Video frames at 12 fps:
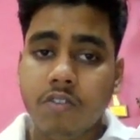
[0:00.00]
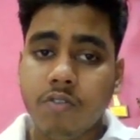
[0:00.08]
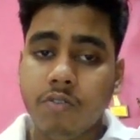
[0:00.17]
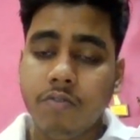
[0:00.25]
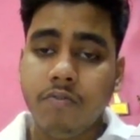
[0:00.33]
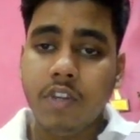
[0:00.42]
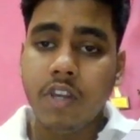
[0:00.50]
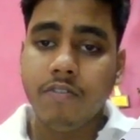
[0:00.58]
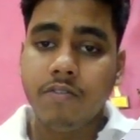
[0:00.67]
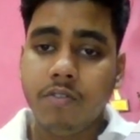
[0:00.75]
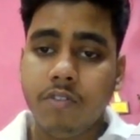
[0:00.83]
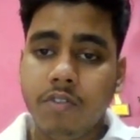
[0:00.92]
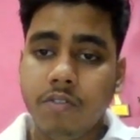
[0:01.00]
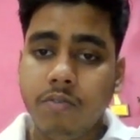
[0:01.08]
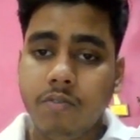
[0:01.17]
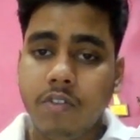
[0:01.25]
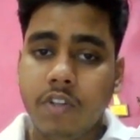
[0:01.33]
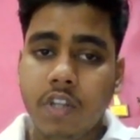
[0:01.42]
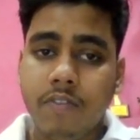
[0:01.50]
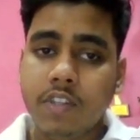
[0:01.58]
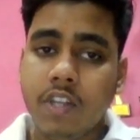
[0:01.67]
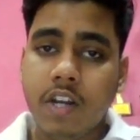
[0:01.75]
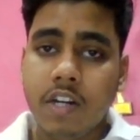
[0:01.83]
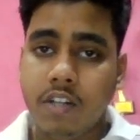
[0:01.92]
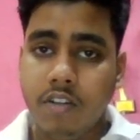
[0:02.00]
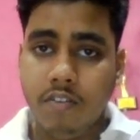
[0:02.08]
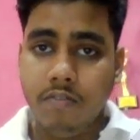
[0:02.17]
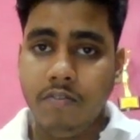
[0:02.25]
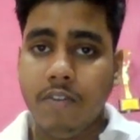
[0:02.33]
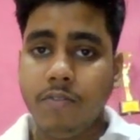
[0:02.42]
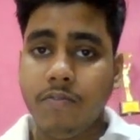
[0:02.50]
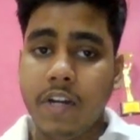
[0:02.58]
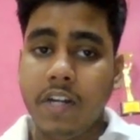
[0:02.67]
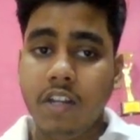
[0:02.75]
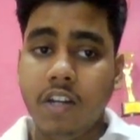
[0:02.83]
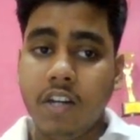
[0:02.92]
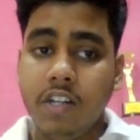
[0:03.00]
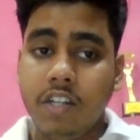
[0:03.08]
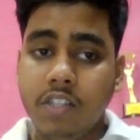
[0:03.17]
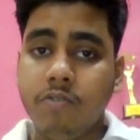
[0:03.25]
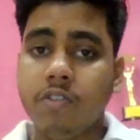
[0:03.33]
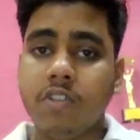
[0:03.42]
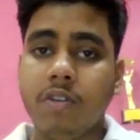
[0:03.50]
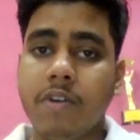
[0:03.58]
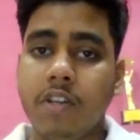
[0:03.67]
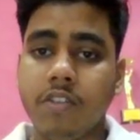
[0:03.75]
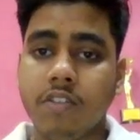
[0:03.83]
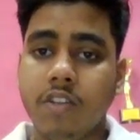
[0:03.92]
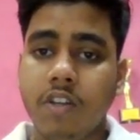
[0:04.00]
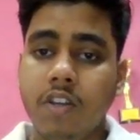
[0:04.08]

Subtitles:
So we have to deal with we have to find contiguous subarrays.